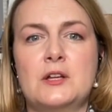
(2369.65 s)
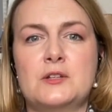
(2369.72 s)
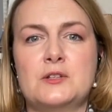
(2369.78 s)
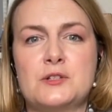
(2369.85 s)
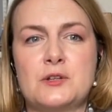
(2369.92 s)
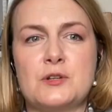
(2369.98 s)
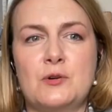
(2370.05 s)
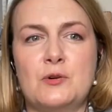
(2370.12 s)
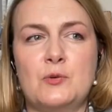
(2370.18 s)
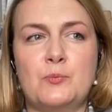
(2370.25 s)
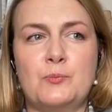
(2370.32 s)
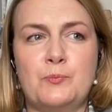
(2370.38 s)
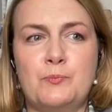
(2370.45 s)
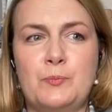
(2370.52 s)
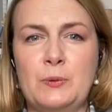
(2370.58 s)
So
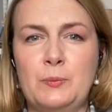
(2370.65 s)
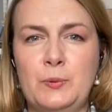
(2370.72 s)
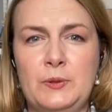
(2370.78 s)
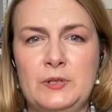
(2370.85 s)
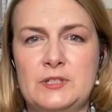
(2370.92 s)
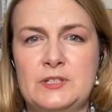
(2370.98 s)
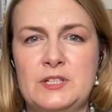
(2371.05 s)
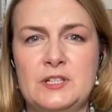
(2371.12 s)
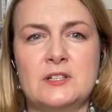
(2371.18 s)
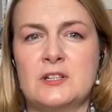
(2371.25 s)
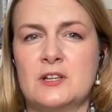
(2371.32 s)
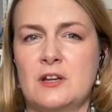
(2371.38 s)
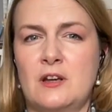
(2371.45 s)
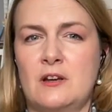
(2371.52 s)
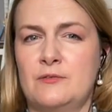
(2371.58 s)
people didn't
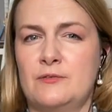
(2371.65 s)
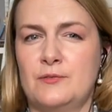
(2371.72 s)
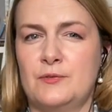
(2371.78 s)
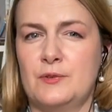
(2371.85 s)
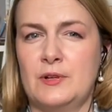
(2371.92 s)
have